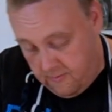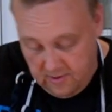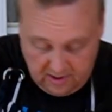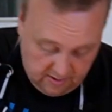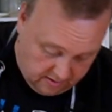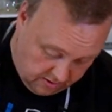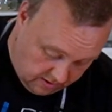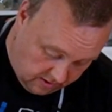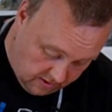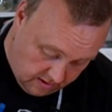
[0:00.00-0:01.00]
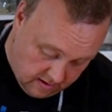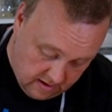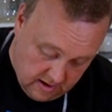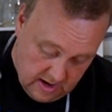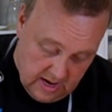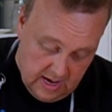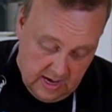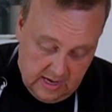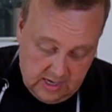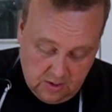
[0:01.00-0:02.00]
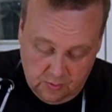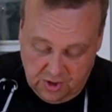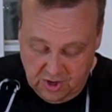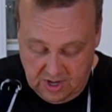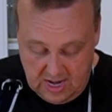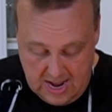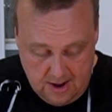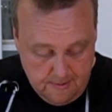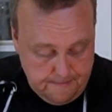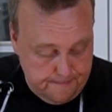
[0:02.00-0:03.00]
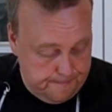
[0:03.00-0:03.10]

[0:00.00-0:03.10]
We're just gonna squish it down.